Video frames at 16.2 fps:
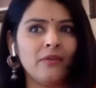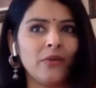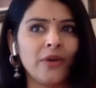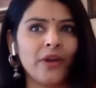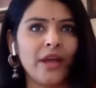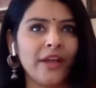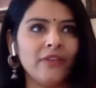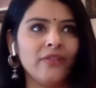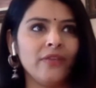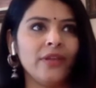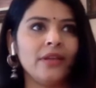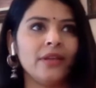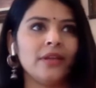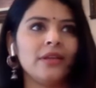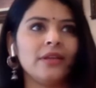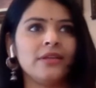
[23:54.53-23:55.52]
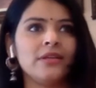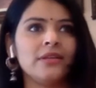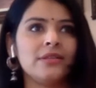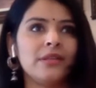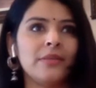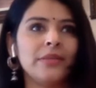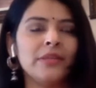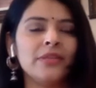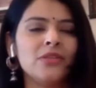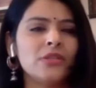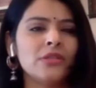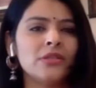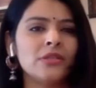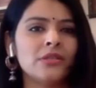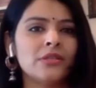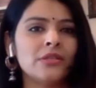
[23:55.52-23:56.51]
what I feel is I mean this
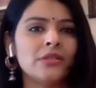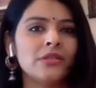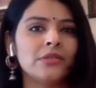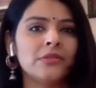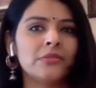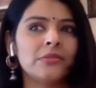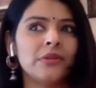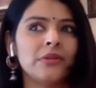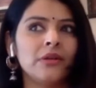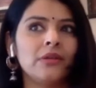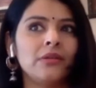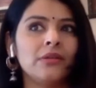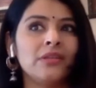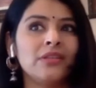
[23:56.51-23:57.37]
is this is uh,